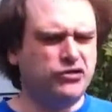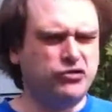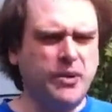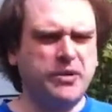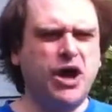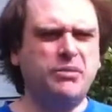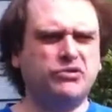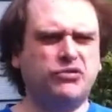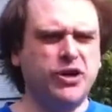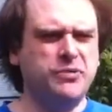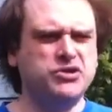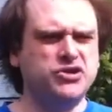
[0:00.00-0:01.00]
ceramic optics
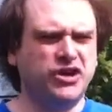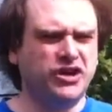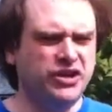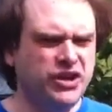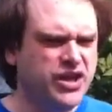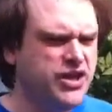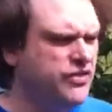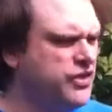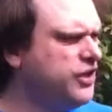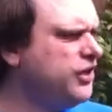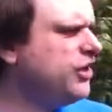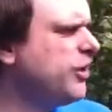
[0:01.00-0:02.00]
for imaging.
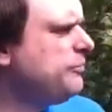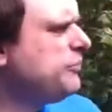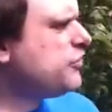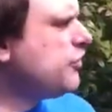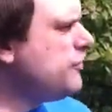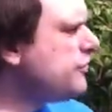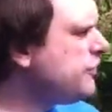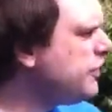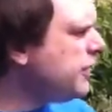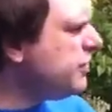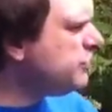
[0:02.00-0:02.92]
The surface of it